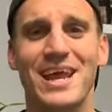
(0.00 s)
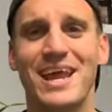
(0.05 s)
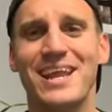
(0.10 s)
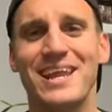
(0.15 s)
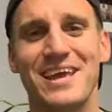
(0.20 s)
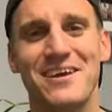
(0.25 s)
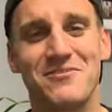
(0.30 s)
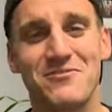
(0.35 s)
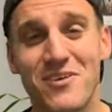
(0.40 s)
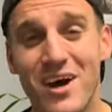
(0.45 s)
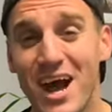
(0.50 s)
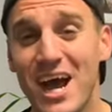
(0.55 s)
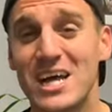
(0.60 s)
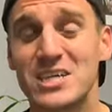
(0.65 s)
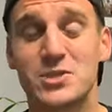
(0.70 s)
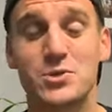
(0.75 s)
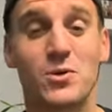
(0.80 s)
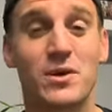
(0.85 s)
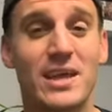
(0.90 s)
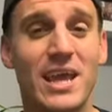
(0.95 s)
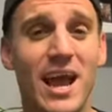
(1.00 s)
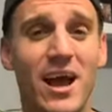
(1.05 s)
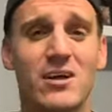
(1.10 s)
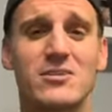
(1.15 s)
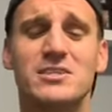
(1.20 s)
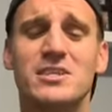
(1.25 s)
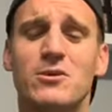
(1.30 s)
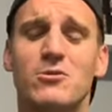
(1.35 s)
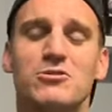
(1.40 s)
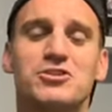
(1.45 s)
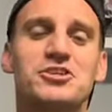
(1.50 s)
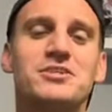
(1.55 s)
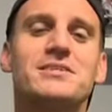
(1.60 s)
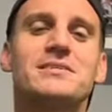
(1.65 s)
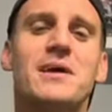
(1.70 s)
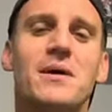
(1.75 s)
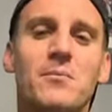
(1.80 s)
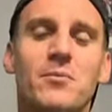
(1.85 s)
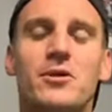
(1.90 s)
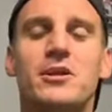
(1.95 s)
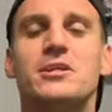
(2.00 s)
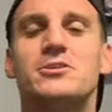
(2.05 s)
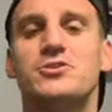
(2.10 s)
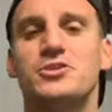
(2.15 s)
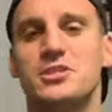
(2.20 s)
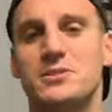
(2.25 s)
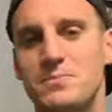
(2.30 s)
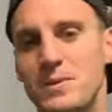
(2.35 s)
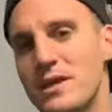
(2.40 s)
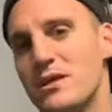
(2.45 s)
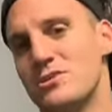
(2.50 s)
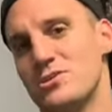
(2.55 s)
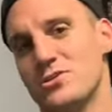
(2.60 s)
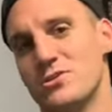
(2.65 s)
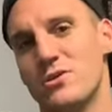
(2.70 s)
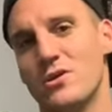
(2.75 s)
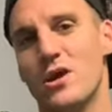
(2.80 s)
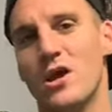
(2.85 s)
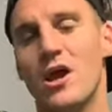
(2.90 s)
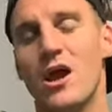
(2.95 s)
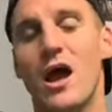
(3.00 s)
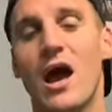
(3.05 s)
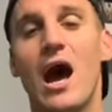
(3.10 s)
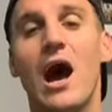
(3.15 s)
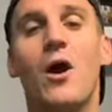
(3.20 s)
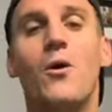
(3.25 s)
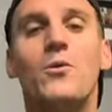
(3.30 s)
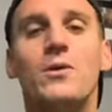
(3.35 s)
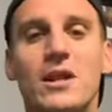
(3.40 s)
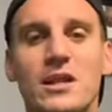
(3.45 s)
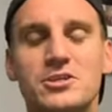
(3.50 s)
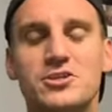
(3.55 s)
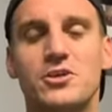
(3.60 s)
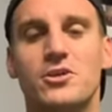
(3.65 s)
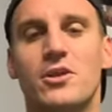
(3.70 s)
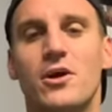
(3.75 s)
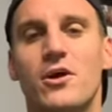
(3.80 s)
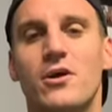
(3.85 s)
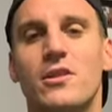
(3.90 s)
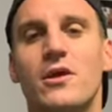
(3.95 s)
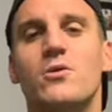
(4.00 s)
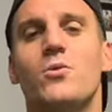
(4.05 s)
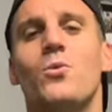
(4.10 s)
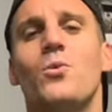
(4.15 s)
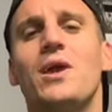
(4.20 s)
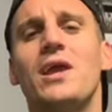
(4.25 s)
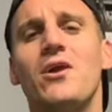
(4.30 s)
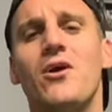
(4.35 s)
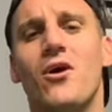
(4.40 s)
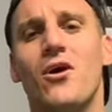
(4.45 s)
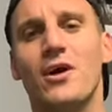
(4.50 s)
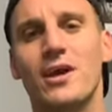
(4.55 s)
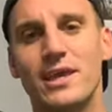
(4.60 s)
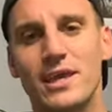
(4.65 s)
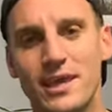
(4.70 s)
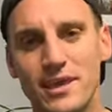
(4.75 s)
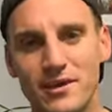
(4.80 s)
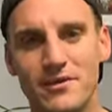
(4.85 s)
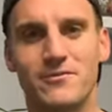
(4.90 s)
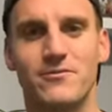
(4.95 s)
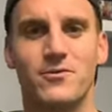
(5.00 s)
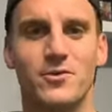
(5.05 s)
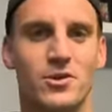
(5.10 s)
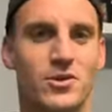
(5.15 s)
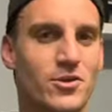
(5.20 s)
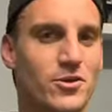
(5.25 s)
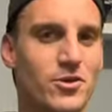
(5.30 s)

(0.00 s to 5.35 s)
any advice or counseling or just somebody to speak to, I want to let you know that we are here for you.